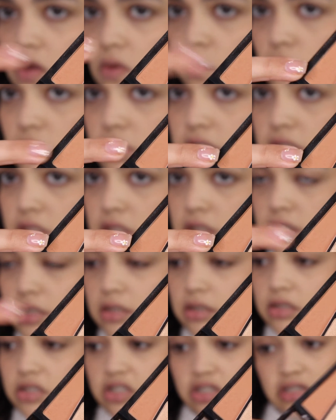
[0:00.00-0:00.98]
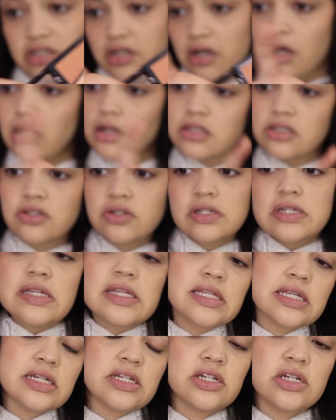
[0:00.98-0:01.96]
which is just called
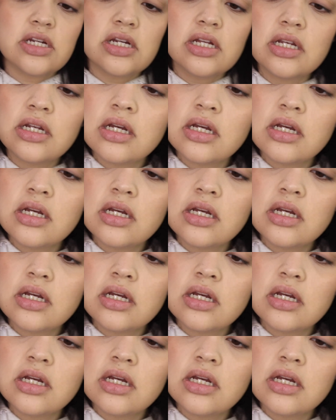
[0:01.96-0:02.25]
Transition,